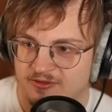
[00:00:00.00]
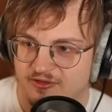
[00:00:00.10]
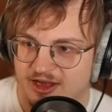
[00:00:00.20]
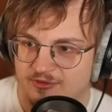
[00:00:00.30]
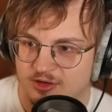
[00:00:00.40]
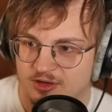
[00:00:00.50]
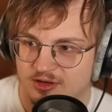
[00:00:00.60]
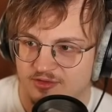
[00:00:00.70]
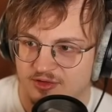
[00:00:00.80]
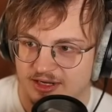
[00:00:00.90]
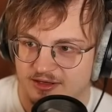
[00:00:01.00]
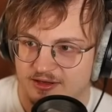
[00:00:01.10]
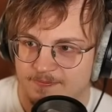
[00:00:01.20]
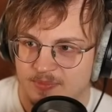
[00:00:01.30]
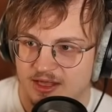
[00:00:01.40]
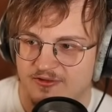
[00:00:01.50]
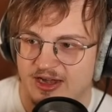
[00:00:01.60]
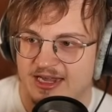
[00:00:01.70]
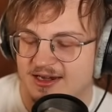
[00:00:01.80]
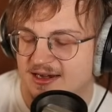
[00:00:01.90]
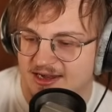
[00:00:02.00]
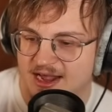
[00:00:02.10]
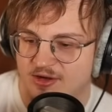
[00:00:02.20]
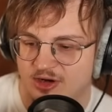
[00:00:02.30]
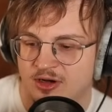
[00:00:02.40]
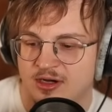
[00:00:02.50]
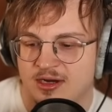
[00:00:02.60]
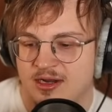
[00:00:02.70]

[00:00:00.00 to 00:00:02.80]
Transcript: favor of like if I get an encounter